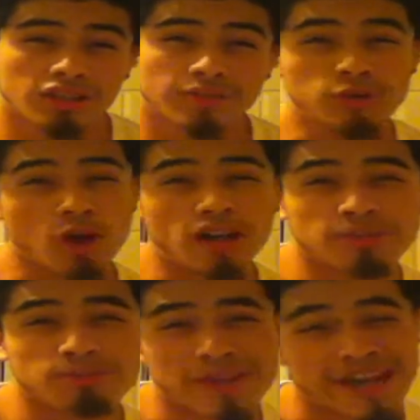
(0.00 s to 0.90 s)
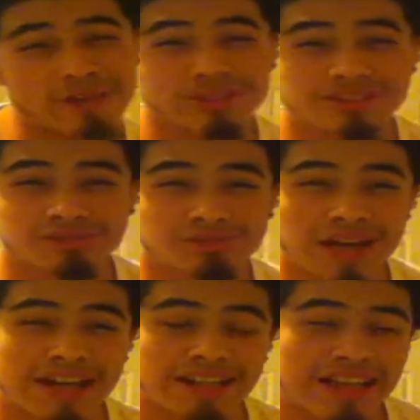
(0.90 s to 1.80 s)
if you're on the bed with
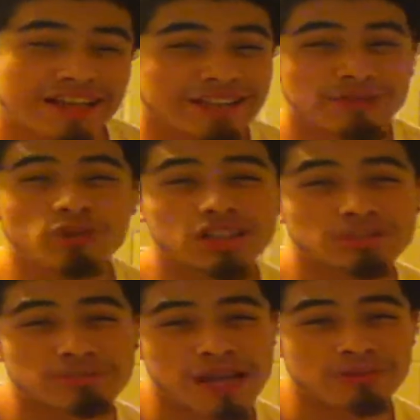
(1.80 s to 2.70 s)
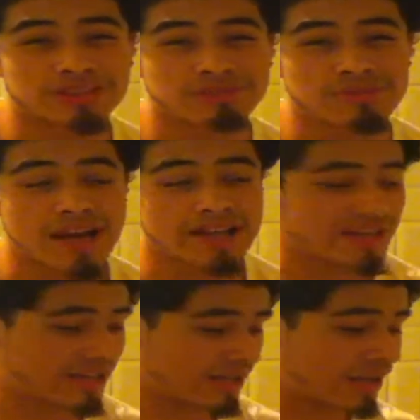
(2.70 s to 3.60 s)
somebody, like if you're on the bed with
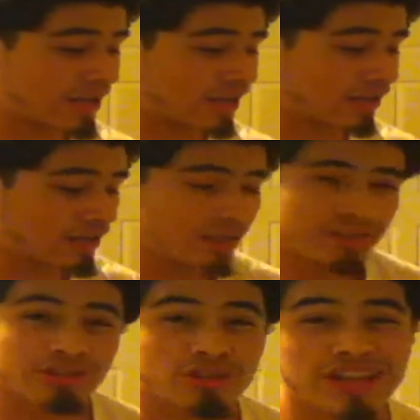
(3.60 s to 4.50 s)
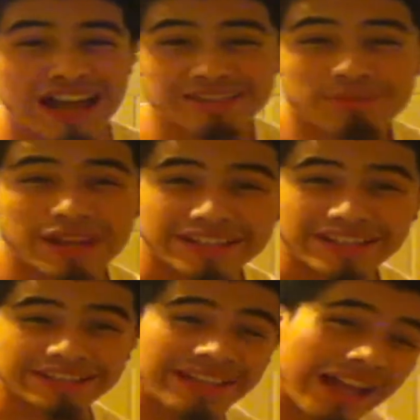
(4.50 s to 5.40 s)
somebody and uh, you know you guys about to
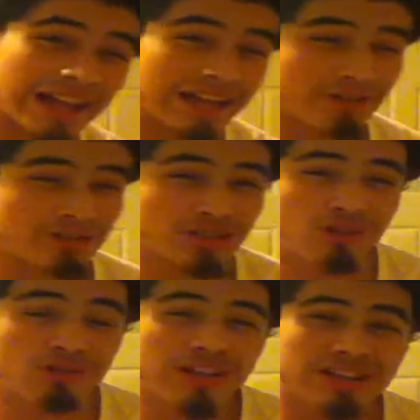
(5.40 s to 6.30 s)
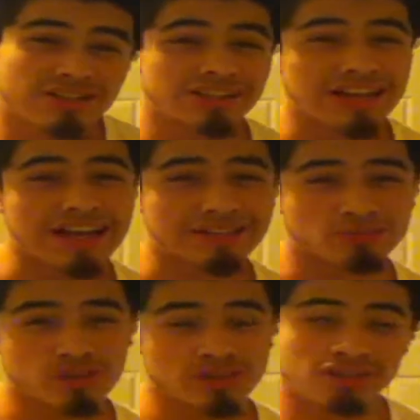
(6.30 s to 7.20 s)
get down, you know your guys
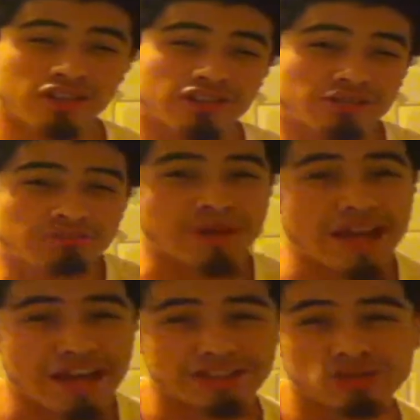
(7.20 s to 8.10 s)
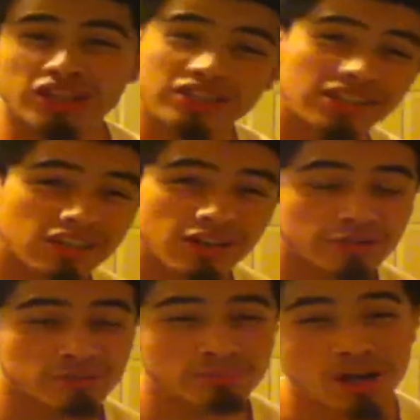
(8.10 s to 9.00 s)
reaching on your back, trying to take off
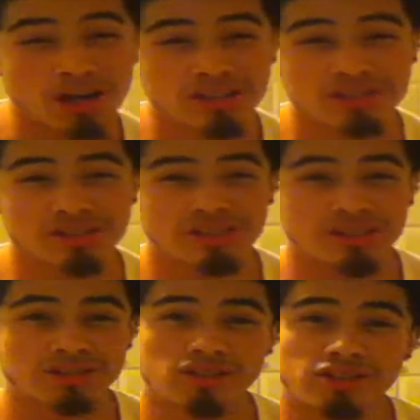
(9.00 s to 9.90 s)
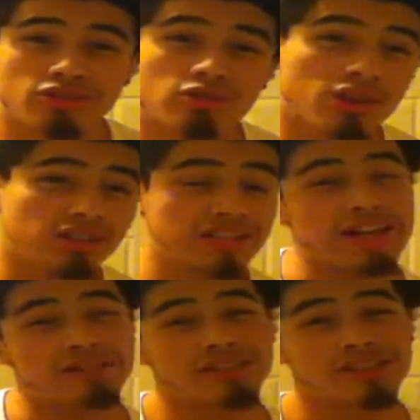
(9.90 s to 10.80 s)
your bra and shit, you know you going
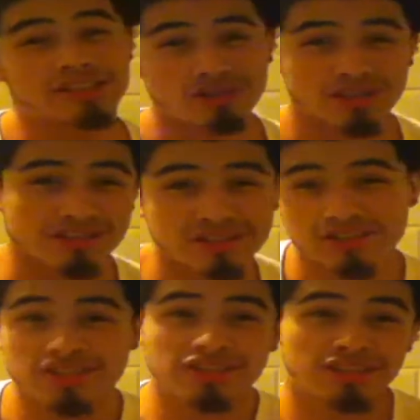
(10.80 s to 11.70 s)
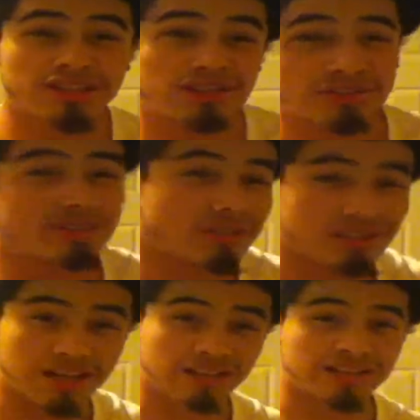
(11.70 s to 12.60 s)
down there trying to touch his little, you
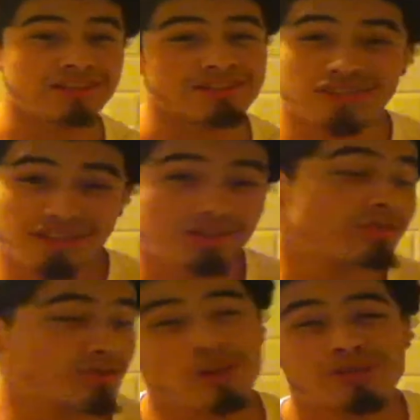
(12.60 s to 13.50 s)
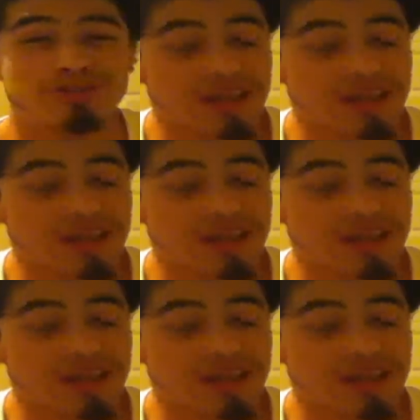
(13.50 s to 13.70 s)
know like not, you know you know what's